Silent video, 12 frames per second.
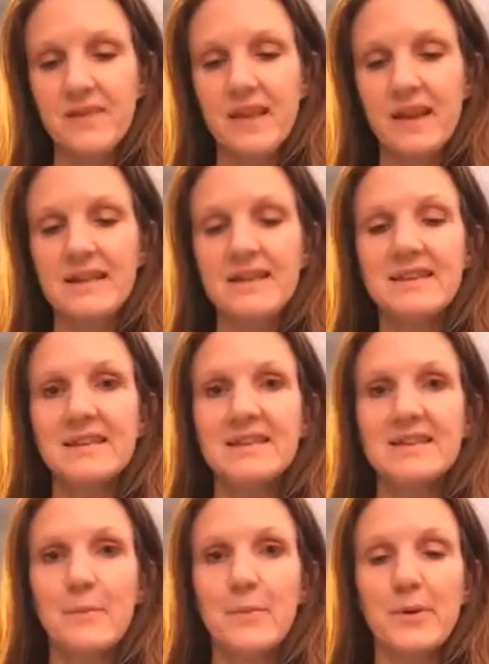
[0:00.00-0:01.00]
It is a
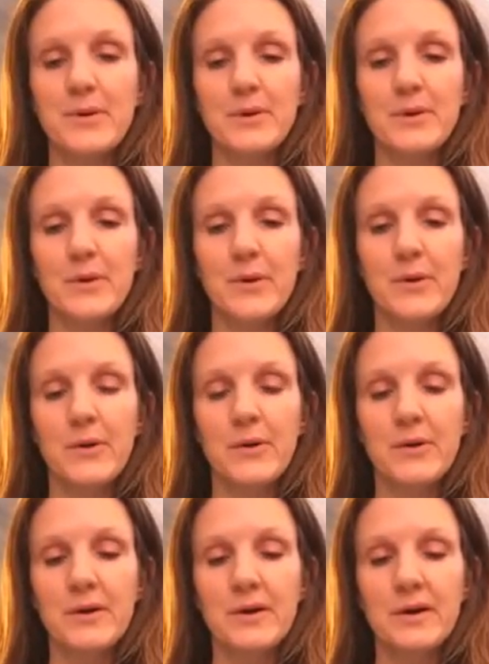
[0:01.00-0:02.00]
simple law,
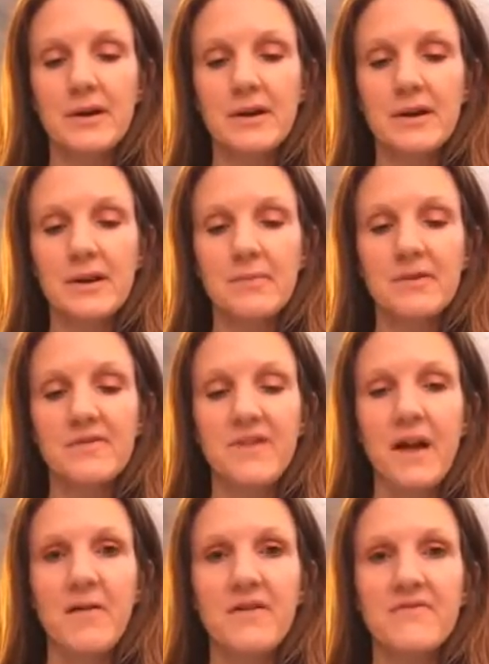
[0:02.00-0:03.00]
but
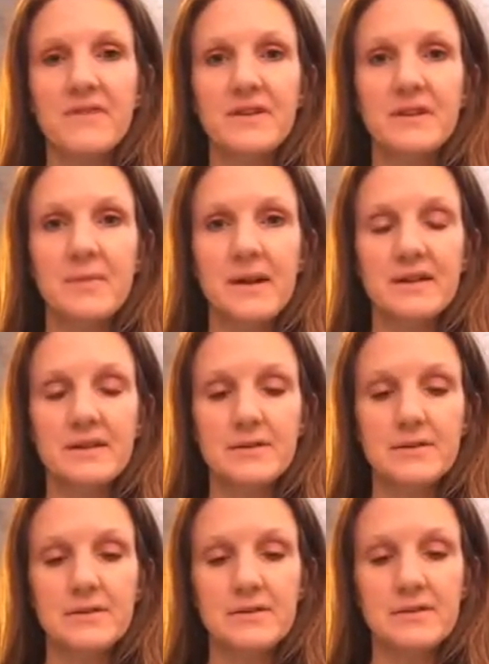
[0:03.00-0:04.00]
very
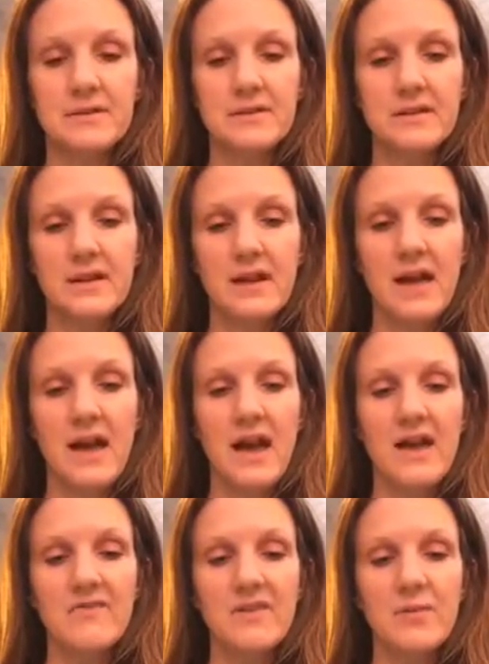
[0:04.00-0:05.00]
fundamental.
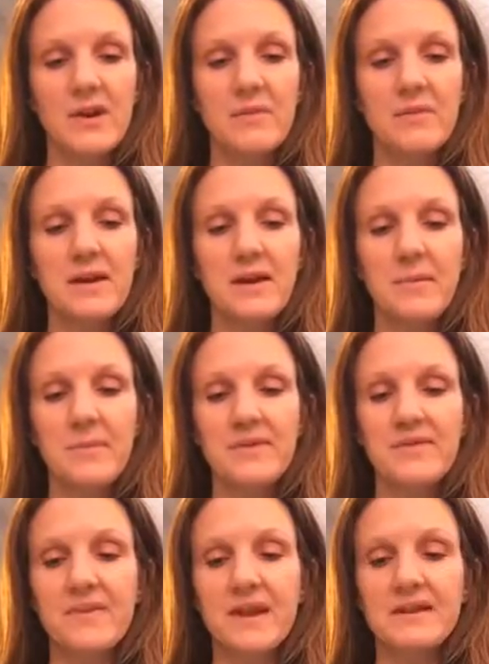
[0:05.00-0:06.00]
Everybody becomes
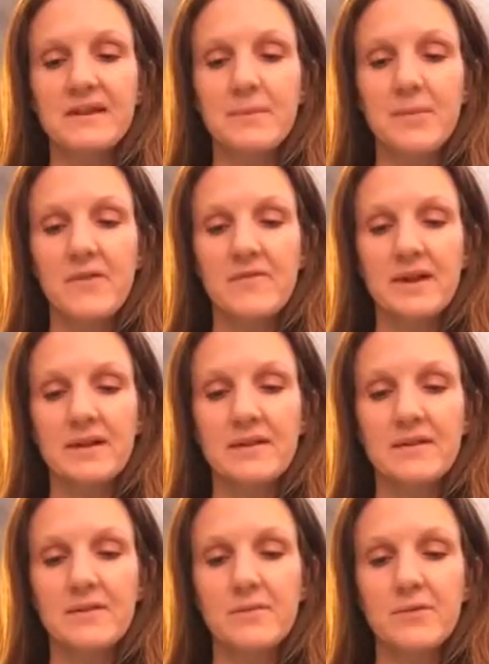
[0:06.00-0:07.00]
a victim of
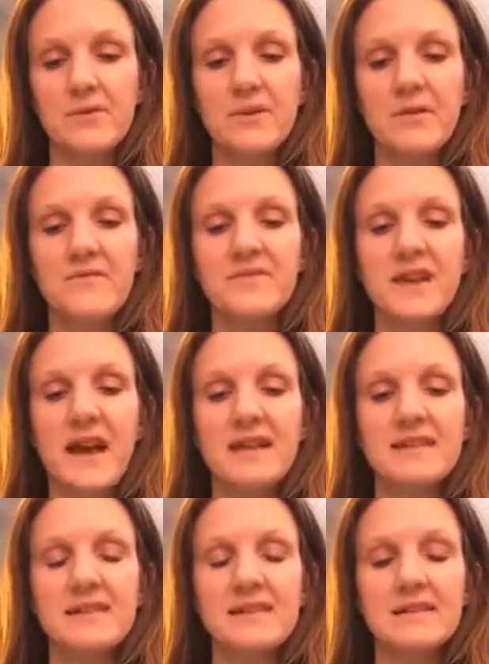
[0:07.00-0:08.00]
it. Once you have
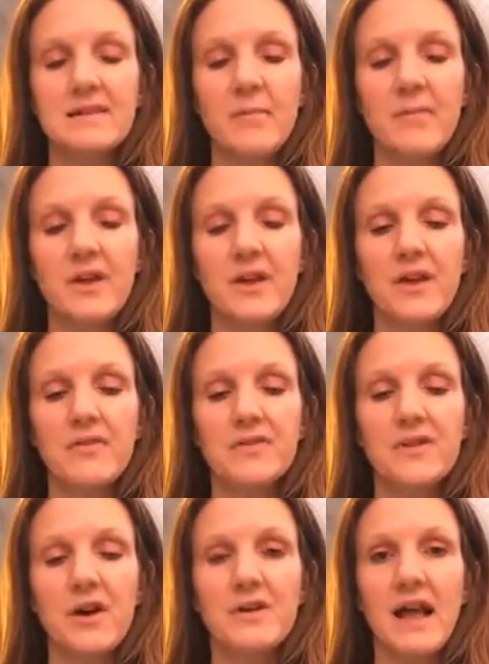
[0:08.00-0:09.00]
tasted something, you
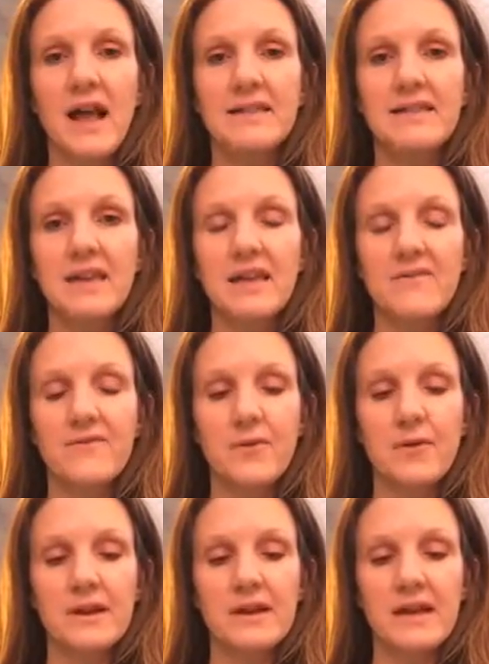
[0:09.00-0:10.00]
start asking
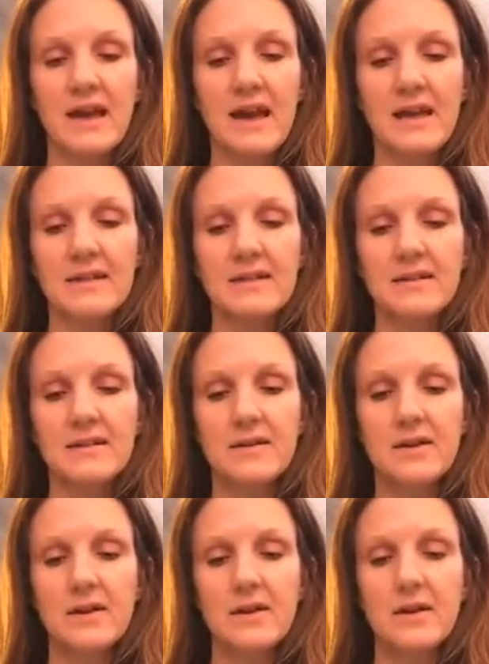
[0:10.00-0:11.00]
for it again.
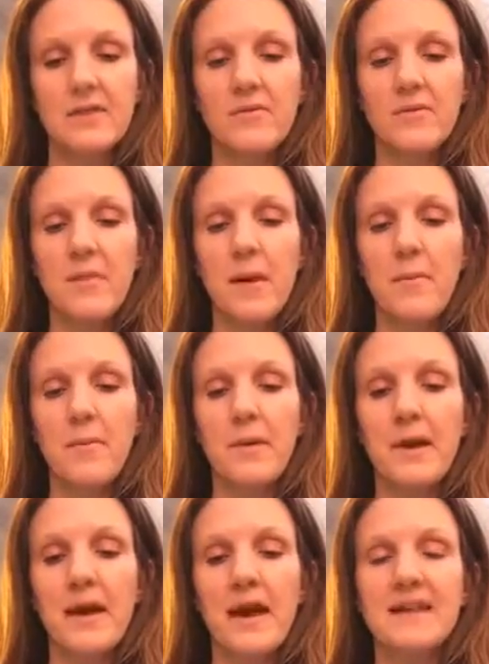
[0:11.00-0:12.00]

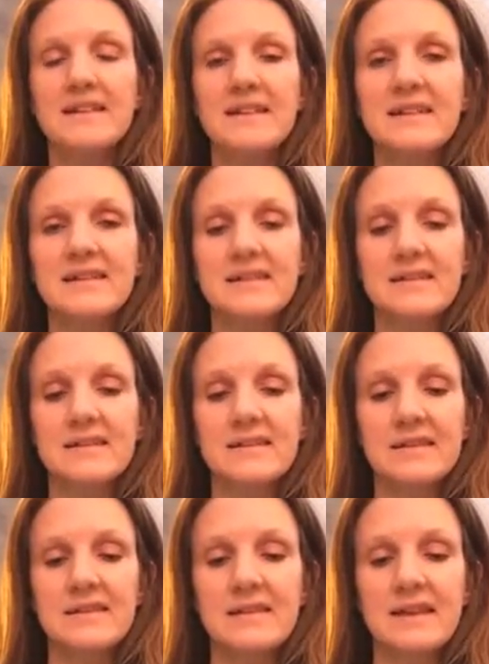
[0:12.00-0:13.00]
Remember,
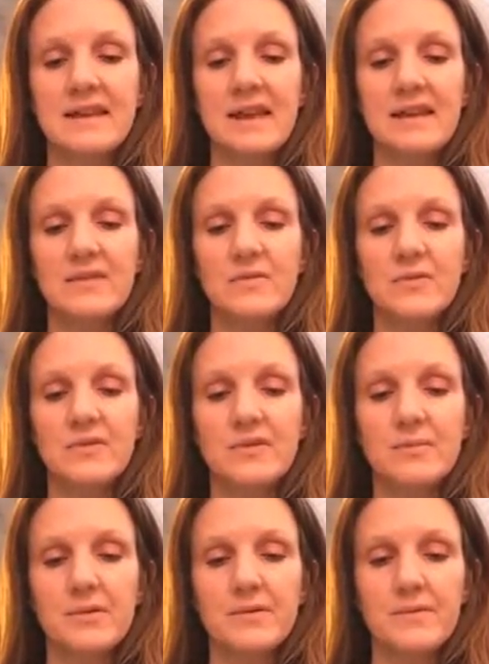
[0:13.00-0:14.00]
existence is
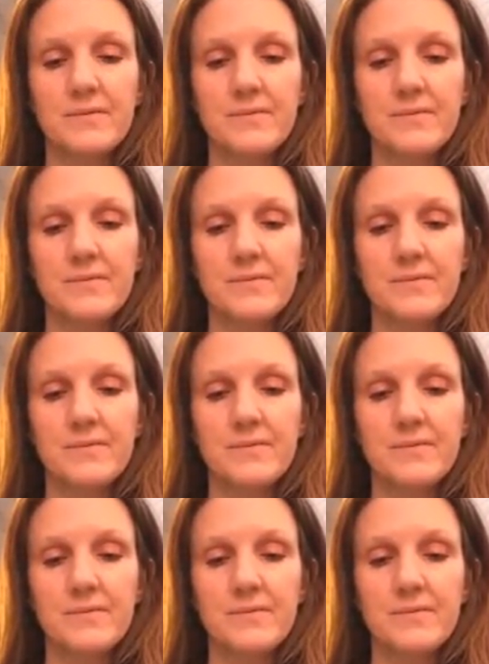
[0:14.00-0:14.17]
inexhaustible.